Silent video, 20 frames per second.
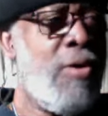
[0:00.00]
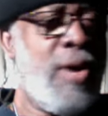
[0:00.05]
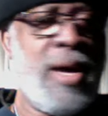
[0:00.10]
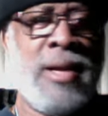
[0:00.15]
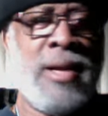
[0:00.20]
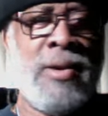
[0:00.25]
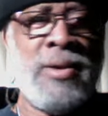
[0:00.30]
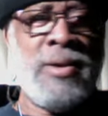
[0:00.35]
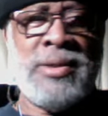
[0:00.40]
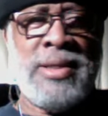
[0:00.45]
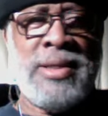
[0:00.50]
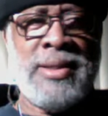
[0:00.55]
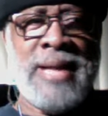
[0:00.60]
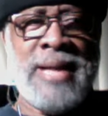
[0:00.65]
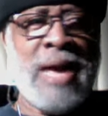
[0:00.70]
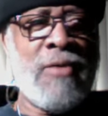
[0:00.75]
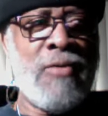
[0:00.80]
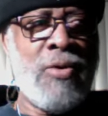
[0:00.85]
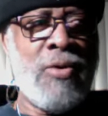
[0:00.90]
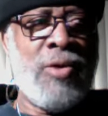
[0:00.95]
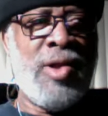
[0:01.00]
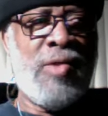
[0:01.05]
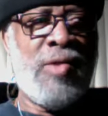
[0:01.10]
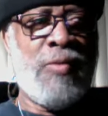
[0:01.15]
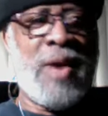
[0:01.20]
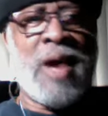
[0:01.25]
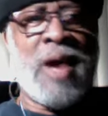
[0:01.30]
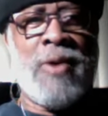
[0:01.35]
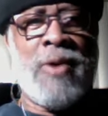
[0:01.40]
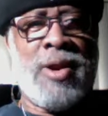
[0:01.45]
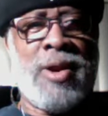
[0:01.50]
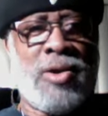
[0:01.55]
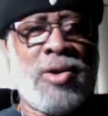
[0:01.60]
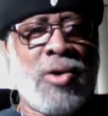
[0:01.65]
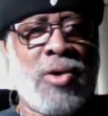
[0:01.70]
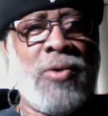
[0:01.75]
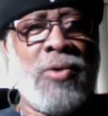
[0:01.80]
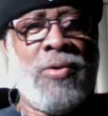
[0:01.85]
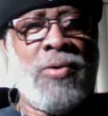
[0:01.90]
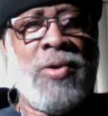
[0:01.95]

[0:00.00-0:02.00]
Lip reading: I don't think that road is where I want to go.